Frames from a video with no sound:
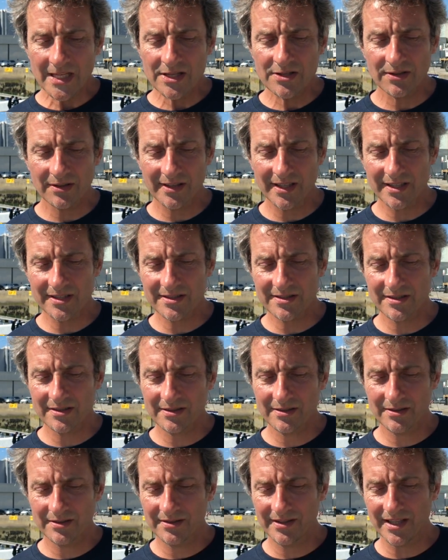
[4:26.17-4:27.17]
So there's
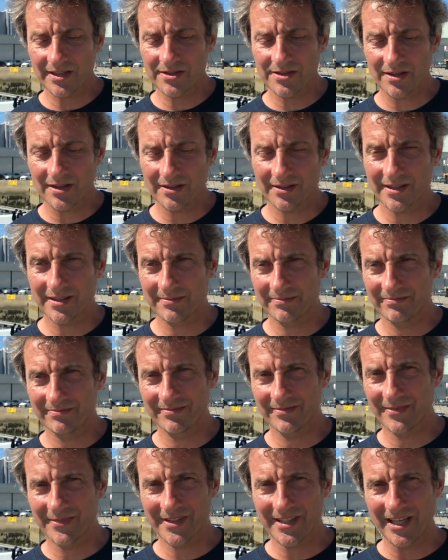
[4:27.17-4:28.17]
a
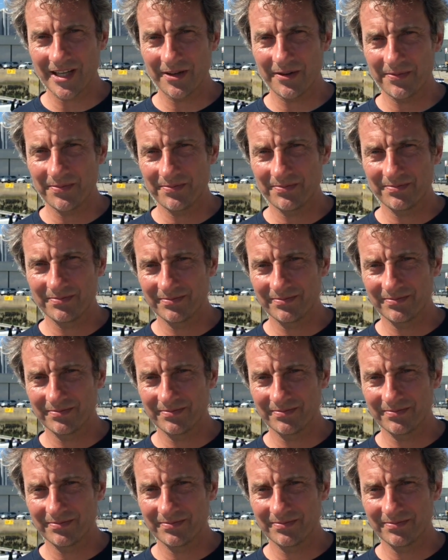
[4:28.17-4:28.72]
kind of